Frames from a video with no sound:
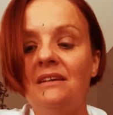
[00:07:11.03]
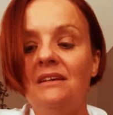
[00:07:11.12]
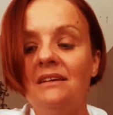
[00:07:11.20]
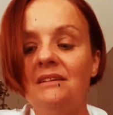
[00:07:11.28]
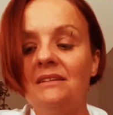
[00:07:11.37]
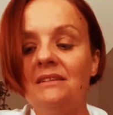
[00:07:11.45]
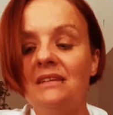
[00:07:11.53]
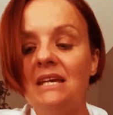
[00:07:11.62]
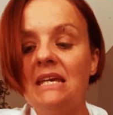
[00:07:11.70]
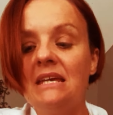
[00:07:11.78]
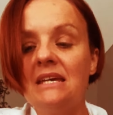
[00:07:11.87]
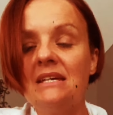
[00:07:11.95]
and the
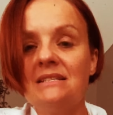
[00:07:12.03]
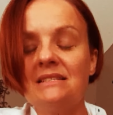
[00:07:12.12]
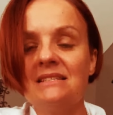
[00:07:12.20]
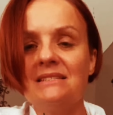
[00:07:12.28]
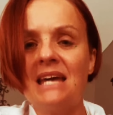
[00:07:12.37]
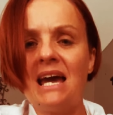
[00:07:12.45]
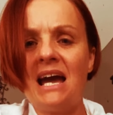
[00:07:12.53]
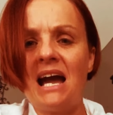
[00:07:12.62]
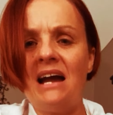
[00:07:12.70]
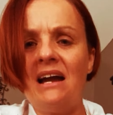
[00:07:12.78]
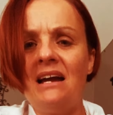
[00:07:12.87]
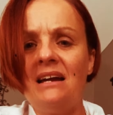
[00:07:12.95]
thing is, is that
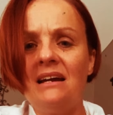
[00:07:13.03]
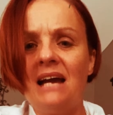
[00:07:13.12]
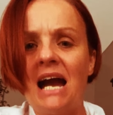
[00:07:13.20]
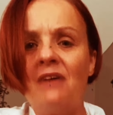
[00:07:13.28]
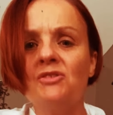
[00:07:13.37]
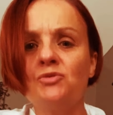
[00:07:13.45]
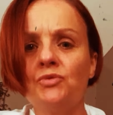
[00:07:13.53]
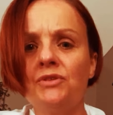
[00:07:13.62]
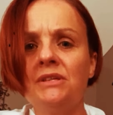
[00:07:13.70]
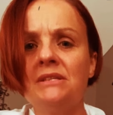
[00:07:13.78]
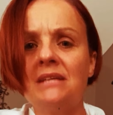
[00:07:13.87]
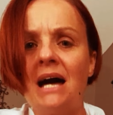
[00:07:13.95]
I I was
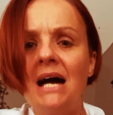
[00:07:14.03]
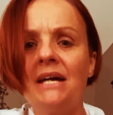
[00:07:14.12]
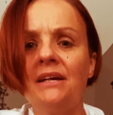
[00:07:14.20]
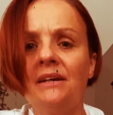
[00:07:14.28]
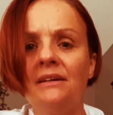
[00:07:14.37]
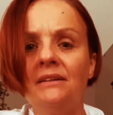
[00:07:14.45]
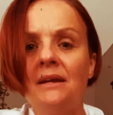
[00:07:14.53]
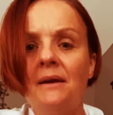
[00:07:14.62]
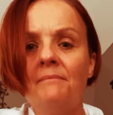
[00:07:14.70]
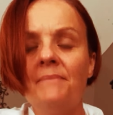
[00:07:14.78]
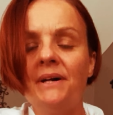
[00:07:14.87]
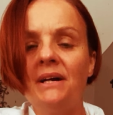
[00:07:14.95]
really tired,
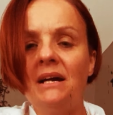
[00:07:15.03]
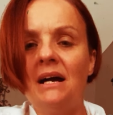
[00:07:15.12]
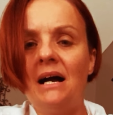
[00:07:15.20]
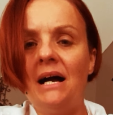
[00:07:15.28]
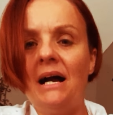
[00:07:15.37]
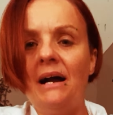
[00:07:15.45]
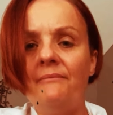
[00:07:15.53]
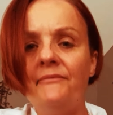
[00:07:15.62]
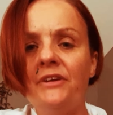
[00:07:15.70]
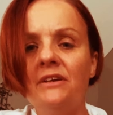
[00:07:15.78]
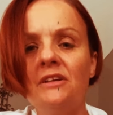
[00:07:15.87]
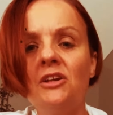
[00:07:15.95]
but I, I'm
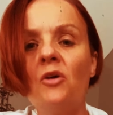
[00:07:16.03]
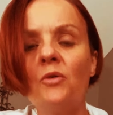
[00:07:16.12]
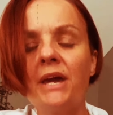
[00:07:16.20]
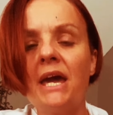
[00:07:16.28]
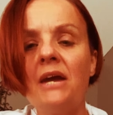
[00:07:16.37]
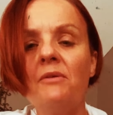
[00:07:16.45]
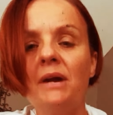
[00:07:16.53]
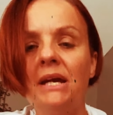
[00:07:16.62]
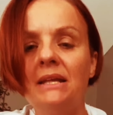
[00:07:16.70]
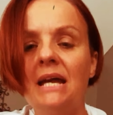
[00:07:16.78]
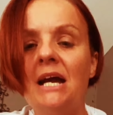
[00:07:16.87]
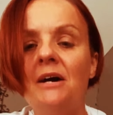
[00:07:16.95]
feeling okay
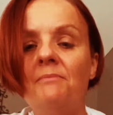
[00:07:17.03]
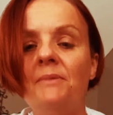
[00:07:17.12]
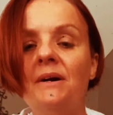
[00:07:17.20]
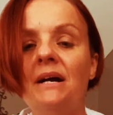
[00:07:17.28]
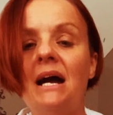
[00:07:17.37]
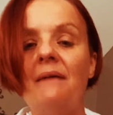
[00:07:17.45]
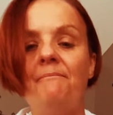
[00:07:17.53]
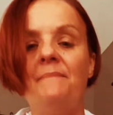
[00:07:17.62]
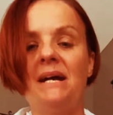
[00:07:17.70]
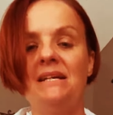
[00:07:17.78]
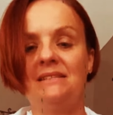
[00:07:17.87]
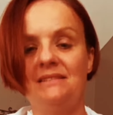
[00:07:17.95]
right now. But
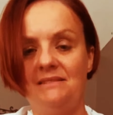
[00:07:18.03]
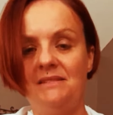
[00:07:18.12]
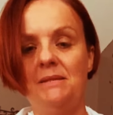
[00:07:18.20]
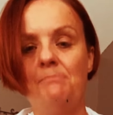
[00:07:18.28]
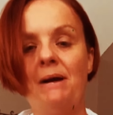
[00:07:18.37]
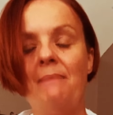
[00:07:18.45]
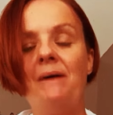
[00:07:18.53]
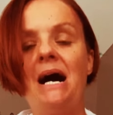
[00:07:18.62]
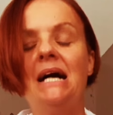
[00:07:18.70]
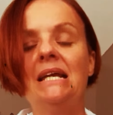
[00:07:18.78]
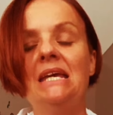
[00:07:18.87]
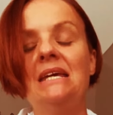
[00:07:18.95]
my my
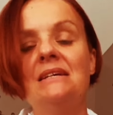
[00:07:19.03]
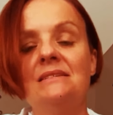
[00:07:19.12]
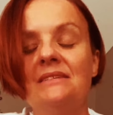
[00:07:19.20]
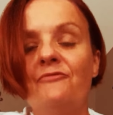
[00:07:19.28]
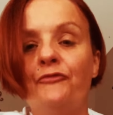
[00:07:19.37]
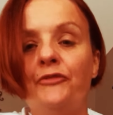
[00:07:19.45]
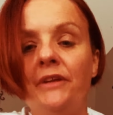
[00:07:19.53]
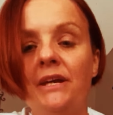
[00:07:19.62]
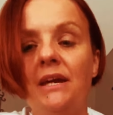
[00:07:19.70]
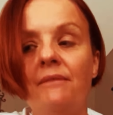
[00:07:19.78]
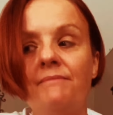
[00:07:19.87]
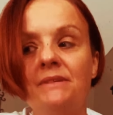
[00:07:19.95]
body is
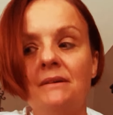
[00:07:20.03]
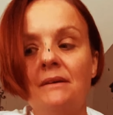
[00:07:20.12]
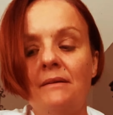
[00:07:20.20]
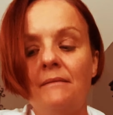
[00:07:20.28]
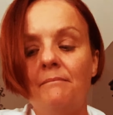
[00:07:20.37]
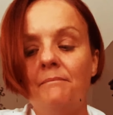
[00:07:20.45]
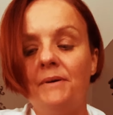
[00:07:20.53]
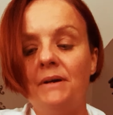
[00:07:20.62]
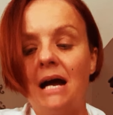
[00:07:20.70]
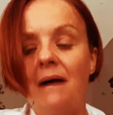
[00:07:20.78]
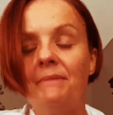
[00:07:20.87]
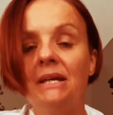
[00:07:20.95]
inflamed,
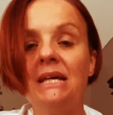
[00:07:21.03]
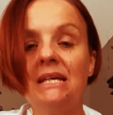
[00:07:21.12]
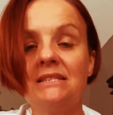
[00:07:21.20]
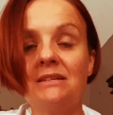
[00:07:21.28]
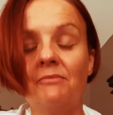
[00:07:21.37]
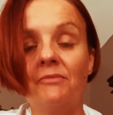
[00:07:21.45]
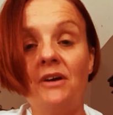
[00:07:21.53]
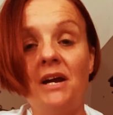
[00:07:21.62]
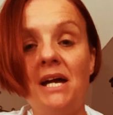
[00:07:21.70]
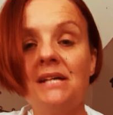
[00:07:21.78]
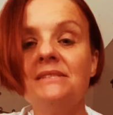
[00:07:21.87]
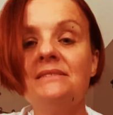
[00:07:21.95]
but I'm gonna get some
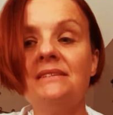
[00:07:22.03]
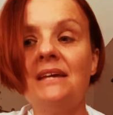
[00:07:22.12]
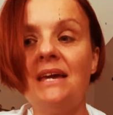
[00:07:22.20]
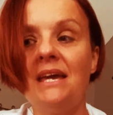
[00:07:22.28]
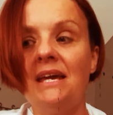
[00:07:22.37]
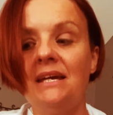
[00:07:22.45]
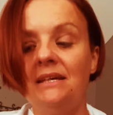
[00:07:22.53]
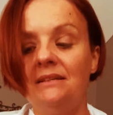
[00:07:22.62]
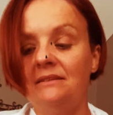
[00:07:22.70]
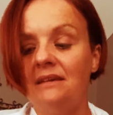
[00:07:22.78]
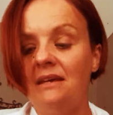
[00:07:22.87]
rest and